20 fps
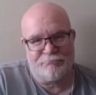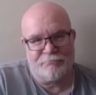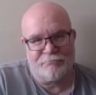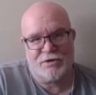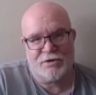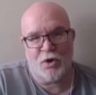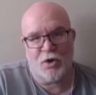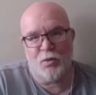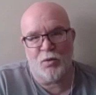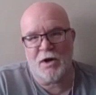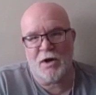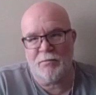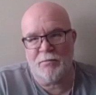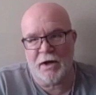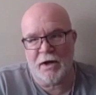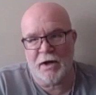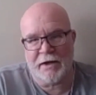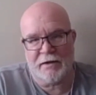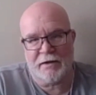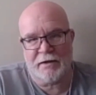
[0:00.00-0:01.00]
so one of
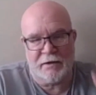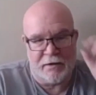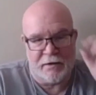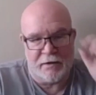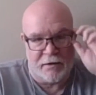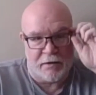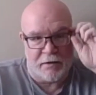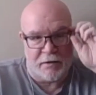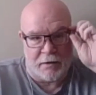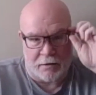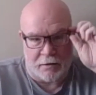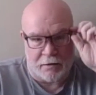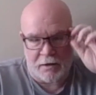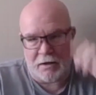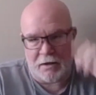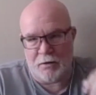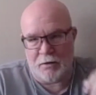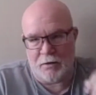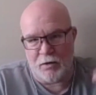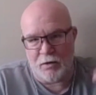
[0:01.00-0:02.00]
my
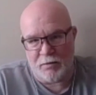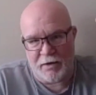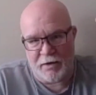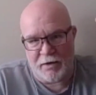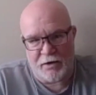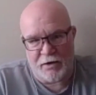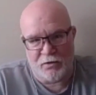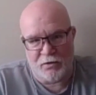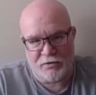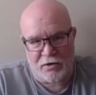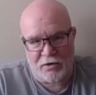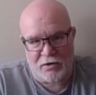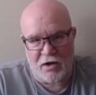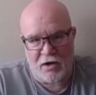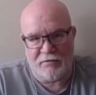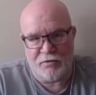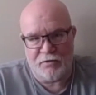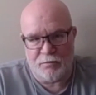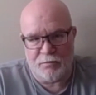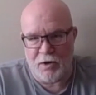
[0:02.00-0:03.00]
older
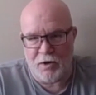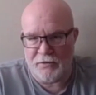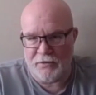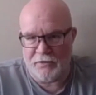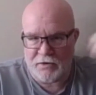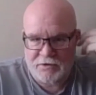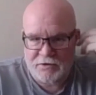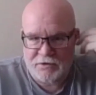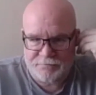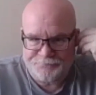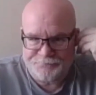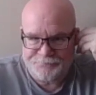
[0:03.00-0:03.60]
kung fu brothers